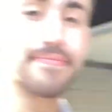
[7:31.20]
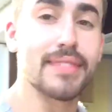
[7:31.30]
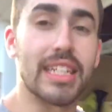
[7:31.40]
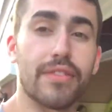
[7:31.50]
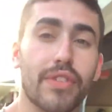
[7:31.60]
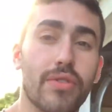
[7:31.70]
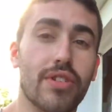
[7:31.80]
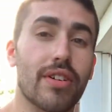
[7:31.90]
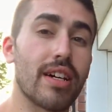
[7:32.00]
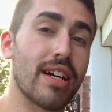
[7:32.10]
in the
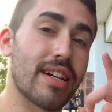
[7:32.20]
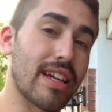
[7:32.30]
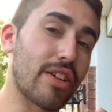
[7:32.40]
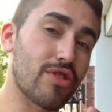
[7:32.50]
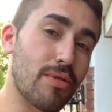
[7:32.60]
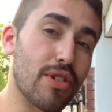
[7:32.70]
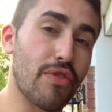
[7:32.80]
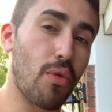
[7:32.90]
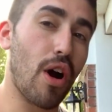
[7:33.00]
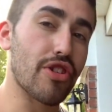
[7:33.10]
future. Thank you so much
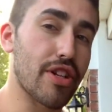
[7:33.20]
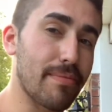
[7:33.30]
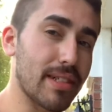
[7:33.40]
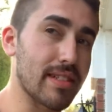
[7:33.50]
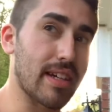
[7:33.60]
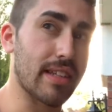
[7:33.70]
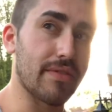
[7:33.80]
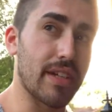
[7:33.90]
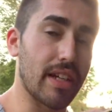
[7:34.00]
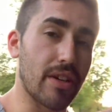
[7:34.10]
for watching. Please like the
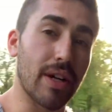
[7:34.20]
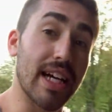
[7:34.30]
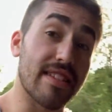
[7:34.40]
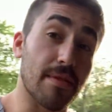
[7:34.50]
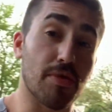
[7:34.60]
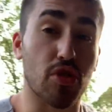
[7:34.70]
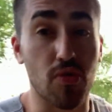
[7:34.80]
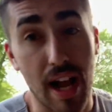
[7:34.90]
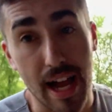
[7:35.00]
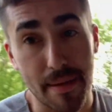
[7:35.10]
video, hit
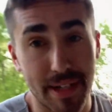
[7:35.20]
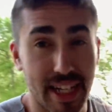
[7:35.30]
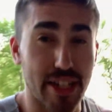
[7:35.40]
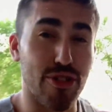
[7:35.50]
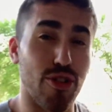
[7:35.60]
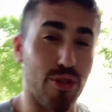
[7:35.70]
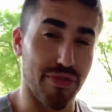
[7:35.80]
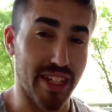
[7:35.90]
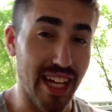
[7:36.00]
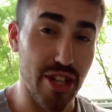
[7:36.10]
subscribe, hit your
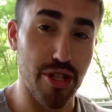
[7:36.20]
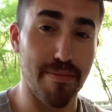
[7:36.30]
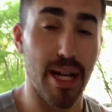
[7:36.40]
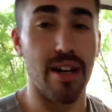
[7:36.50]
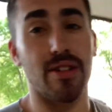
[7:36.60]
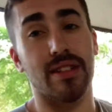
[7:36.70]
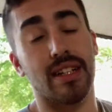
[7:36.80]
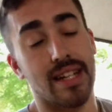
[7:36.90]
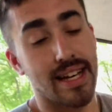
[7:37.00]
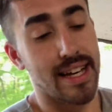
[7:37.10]
notification bell,
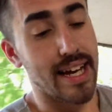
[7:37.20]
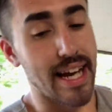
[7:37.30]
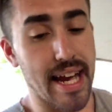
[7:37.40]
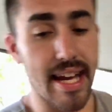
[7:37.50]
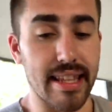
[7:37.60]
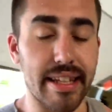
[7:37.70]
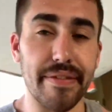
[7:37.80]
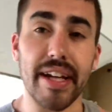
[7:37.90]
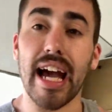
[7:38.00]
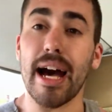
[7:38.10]
and
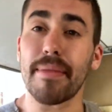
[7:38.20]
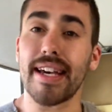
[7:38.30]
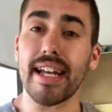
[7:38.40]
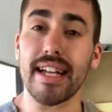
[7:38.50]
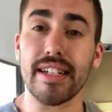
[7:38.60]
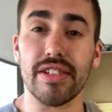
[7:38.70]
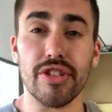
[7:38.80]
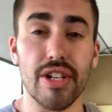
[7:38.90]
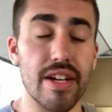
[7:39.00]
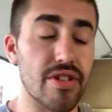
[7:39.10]
leave a comment, any
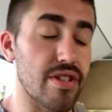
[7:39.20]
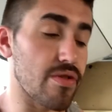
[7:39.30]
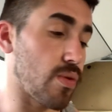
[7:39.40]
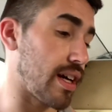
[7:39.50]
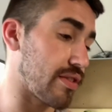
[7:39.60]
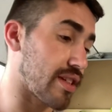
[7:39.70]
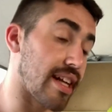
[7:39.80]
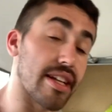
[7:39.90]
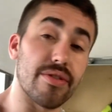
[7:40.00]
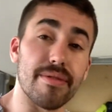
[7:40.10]
suggestions, what else can
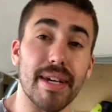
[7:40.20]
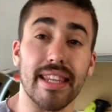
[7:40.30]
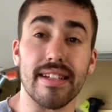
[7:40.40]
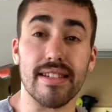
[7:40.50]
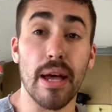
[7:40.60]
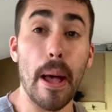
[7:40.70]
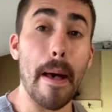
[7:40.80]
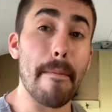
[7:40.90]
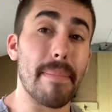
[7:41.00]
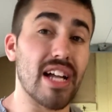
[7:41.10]
I do to make this
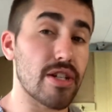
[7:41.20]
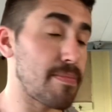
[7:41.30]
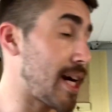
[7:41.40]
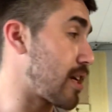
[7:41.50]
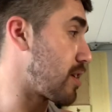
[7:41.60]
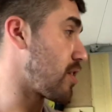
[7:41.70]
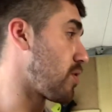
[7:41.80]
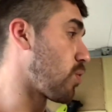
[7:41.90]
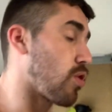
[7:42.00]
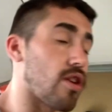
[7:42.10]
bench better,
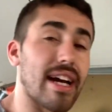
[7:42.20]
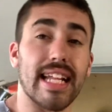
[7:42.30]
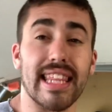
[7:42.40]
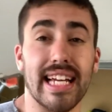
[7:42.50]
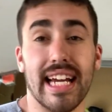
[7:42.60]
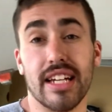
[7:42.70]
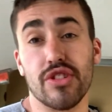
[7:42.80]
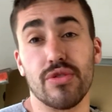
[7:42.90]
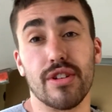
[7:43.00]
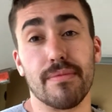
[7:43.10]
or anything I can
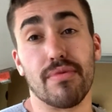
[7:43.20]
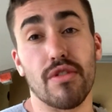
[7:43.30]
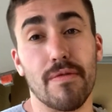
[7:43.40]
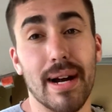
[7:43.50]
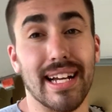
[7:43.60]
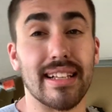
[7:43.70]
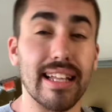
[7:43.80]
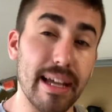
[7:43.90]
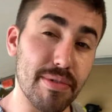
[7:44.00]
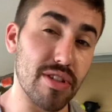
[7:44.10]
do to improve my
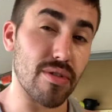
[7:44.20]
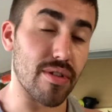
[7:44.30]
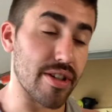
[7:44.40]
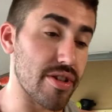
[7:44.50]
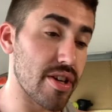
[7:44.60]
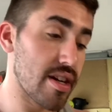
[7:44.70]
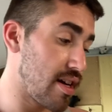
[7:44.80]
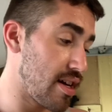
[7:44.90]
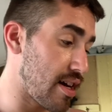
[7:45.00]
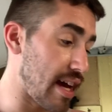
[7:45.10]
clamp storage.
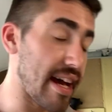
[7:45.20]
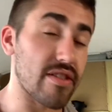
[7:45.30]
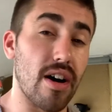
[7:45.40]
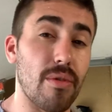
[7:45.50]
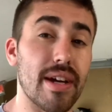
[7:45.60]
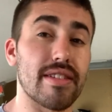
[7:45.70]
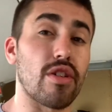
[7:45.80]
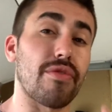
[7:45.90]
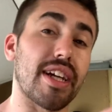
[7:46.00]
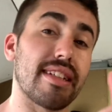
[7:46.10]
As always,
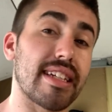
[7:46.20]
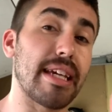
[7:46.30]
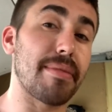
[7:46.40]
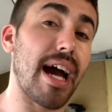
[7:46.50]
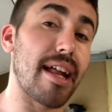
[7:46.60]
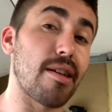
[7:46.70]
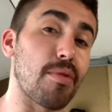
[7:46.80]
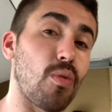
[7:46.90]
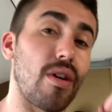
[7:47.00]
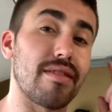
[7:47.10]
don't forget to keep God
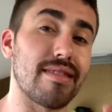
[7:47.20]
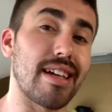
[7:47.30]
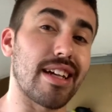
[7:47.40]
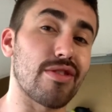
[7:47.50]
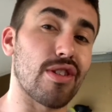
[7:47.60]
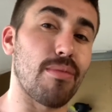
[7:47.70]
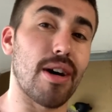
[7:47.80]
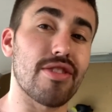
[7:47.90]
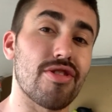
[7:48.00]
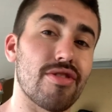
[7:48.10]
number one. Thank you so
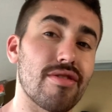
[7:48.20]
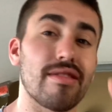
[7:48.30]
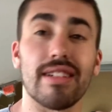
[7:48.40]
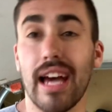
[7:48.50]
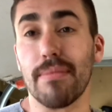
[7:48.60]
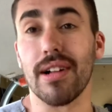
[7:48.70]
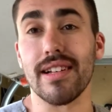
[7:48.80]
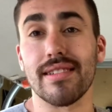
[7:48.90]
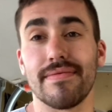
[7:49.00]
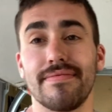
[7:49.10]
much. God bless.